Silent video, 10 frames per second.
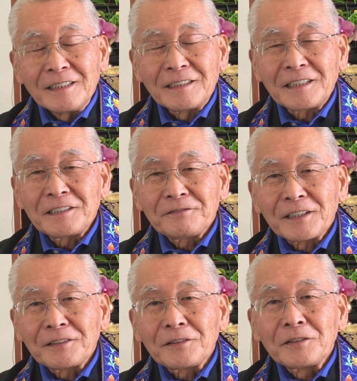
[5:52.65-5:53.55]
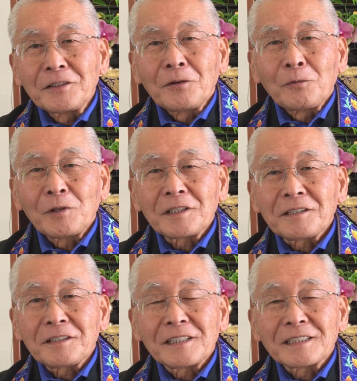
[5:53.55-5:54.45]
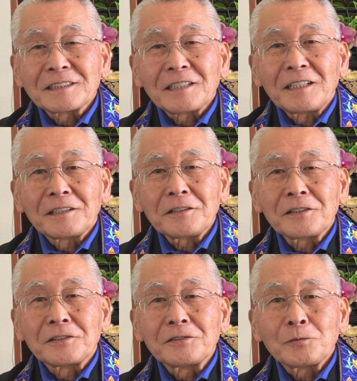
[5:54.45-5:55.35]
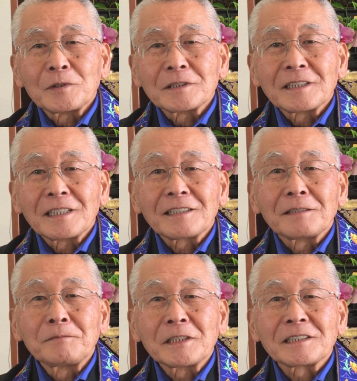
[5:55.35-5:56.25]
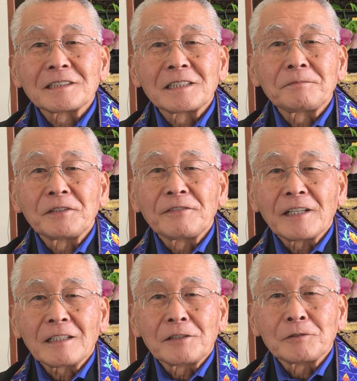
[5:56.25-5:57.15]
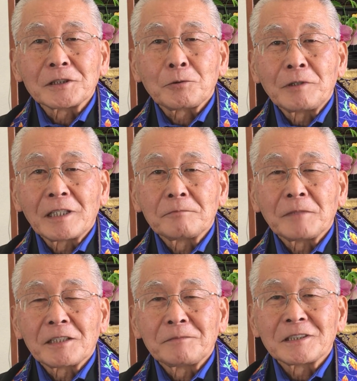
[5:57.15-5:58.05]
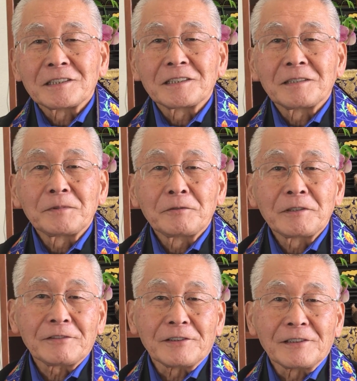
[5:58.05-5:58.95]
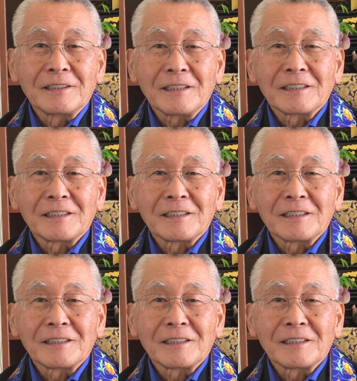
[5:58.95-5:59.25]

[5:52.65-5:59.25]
In any event, one of the things I learned was that the Mississippi Valley was created by the Mississippi River.